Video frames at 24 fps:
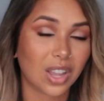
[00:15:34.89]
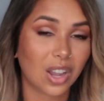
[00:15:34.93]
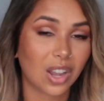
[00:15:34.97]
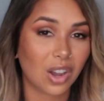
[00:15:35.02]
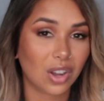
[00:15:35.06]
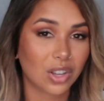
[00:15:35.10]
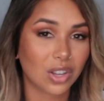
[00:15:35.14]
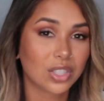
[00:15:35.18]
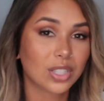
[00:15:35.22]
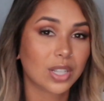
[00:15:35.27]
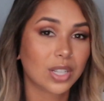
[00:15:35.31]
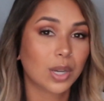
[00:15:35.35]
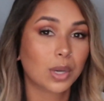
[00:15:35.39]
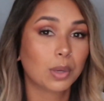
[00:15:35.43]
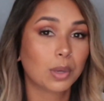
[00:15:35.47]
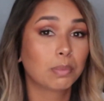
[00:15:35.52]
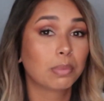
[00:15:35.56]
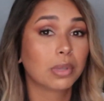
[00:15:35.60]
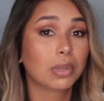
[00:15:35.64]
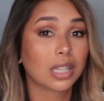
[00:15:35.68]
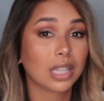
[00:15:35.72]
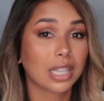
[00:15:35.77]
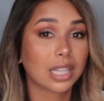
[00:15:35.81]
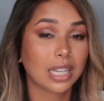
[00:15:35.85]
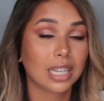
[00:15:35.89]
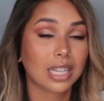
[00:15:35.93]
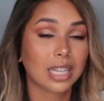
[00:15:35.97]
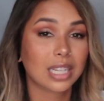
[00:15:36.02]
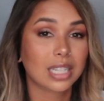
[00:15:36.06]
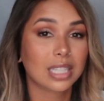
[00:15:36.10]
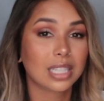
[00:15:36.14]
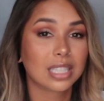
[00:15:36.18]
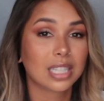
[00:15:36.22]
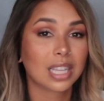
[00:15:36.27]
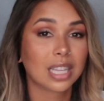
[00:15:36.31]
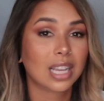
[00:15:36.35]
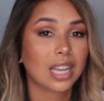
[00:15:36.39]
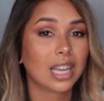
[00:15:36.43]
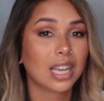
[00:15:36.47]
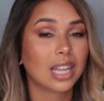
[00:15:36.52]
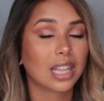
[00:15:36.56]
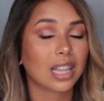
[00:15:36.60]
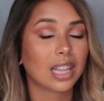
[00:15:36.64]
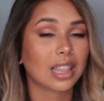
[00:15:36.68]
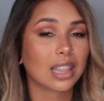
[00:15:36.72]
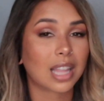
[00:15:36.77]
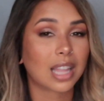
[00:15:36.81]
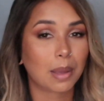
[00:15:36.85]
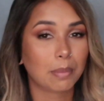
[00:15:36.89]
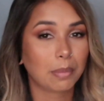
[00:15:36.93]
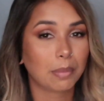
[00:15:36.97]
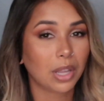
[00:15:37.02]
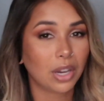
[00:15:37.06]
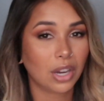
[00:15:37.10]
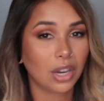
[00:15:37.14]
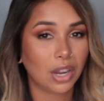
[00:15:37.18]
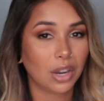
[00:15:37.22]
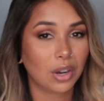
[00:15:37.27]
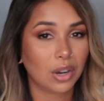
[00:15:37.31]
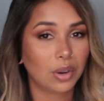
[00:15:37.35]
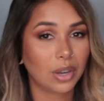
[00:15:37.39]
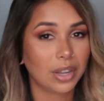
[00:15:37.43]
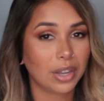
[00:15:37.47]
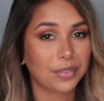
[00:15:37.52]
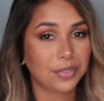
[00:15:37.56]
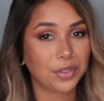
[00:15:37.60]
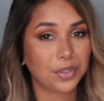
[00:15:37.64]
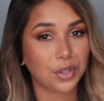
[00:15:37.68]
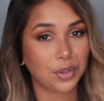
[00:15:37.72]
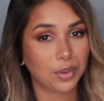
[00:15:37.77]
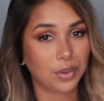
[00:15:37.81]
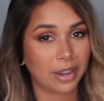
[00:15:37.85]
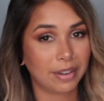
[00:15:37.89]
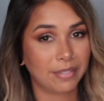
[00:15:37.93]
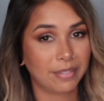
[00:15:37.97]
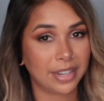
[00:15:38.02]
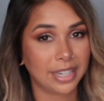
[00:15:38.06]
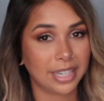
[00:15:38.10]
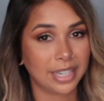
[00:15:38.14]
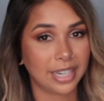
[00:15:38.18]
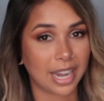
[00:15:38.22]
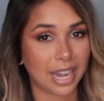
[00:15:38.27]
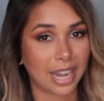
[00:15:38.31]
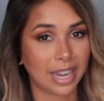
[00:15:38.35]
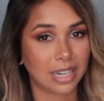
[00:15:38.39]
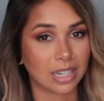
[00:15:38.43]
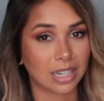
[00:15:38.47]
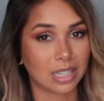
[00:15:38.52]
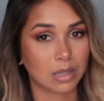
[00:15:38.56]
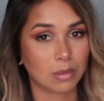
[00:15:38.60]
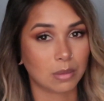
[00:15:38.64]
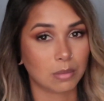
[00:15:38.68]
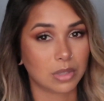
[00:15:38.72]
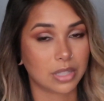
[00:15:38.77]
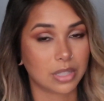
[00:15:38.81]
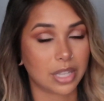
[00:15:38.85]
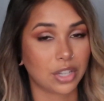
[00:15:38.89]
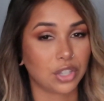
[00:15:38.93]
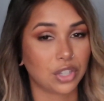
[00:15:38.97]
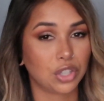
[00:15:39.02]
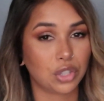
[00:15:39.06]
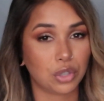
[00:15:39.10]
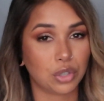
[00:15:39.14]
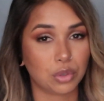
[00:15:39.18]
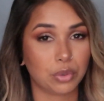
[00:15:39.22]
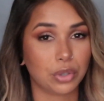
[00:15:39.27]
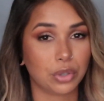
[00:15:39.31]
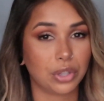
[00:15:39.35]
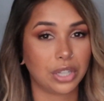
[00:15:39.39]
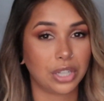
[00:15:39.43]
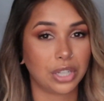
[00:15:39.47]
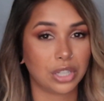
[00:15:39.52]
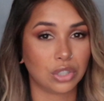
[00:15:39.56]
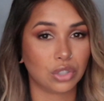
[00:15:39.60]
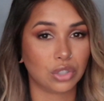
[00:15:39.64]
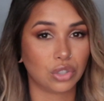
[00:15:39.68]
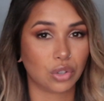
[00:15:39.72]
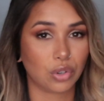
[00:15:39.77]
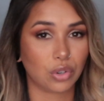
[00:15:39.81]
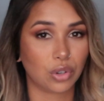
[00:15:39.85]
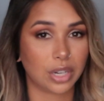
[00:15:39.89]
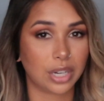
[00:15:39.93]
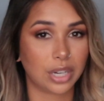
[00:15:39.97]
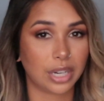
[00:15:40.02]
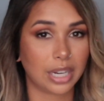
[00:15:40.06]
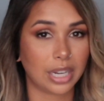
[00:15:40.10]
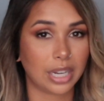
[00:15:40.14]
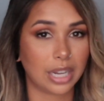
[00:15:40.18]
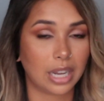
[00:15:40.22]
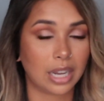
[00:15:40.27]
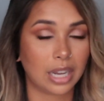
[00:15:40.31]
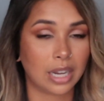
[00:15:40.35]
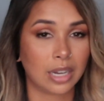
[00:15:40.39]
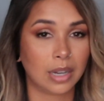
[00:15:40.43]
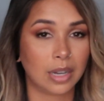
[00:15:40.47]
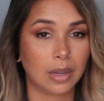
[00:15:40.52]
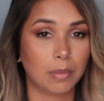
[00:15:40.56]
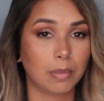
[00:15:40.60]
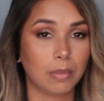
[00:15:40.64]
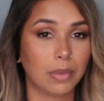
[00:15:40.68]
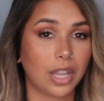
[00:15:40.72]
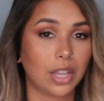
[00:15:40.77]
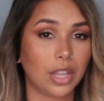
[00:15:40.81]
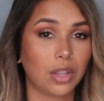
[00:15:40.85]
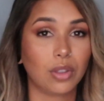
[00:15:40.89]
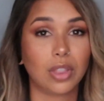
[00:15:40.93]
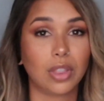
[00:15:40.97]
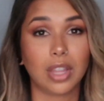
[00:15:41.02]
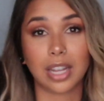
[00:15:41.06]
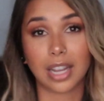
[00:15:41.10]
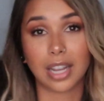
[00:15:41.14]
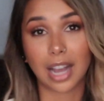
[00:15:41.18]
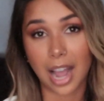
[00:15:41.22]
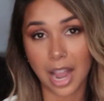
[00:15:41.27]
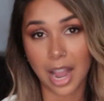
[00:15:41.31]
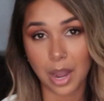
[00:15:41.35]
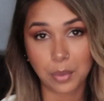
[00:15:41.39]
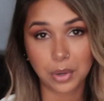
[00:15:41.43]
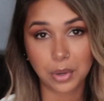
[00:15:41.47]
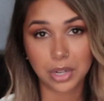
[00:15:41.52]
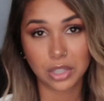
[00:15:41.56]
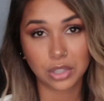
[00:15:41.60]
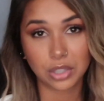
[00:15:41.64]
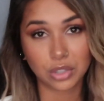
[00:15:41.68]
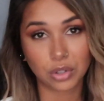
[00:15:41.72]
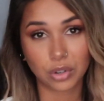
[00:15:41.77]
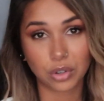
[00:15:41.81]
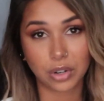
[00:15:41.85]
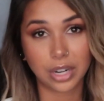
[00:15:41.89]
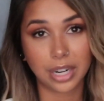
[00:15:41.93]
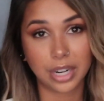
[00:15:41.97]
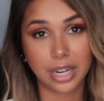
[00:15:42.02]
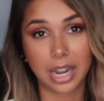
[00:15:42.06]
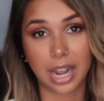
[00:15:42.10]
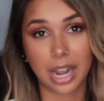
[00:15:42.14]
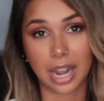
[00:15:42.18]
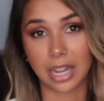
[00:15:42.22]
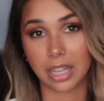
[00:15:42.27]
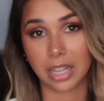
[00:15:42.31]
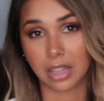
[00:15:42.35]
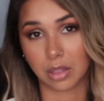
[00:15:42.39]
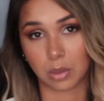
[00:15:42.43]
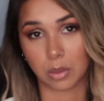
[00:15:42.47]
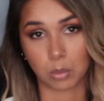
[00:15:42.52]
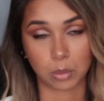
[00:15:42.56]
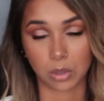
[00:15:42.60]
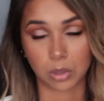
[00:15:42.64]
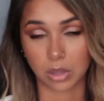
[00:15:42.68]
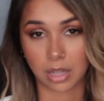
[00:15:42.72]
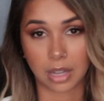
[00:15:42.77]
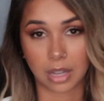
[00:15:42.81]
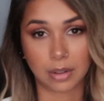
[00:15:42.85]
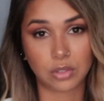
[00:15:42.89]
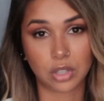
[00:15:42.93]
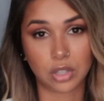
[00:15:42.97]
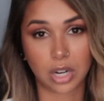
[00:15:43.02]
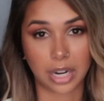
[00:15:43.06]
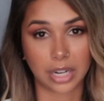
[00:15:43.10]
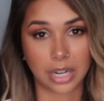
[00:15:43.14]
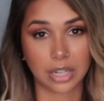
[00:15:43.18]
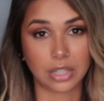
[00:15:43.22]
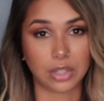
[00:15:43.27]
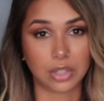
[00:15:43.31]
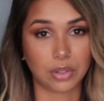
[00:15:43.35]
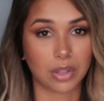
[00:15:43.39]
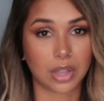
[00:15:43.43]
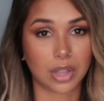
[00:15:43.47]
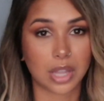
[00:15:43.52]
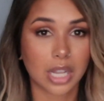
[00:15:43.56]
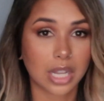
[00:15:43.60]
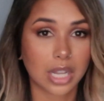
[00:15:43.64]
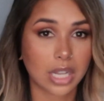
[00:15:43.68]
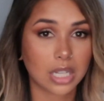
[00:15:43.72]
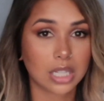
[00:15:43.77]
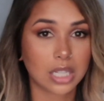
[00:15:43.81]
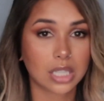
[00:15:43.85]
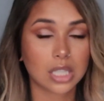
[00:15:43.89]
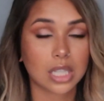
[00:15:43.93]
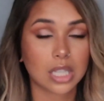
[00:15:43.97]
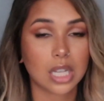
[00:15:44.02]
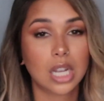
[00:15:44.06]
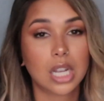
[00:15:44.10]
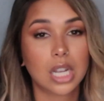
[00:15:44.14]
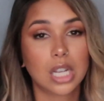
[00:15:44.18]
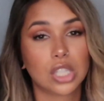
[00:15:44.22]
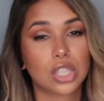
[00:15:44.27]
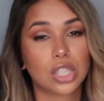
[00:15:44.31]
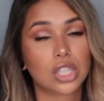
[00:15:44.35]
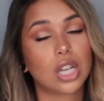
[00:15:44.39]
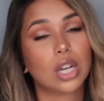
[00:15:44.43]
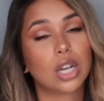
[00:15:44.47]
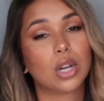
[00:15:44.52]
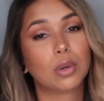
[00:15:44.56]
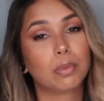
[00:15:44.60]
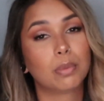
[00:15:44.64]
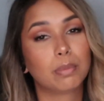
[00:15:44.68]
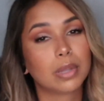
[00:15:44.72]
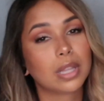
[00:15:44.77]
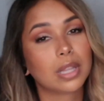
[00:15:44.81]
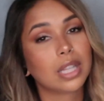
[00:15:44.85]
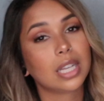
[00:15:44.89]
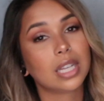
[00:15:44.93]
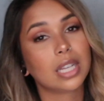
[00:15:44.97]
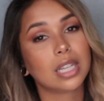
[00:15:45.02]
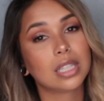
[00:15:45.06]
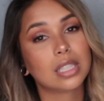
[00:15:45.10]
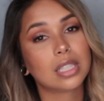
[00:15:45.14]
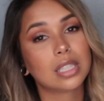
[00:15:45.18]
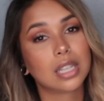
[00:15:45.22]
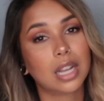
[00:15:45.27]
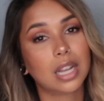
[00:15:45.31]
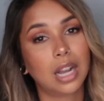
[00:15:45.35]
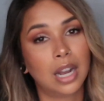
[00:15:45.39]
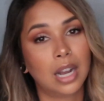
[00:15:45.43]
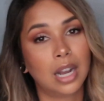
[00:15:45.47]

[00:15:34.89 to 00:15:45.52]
Also, please let me know if you have any items that you really enjoy, that you think I would enjoy. I love trying new things. So please